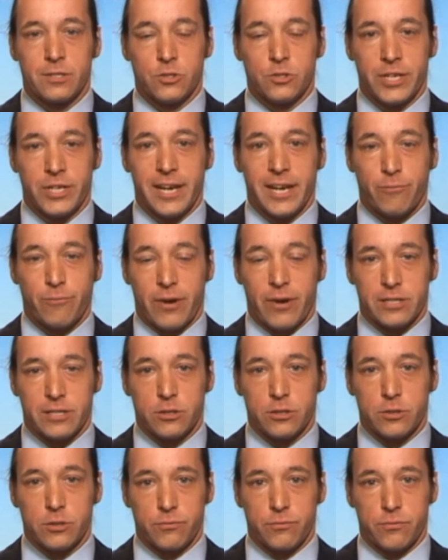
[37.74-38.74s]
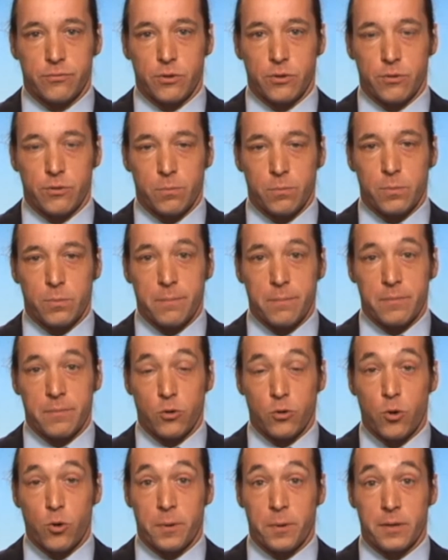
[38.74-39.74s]
genetic factors for primary
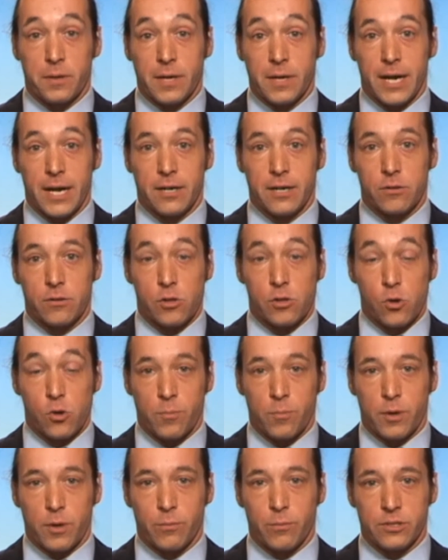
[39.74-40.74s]
open-angle glaucoma,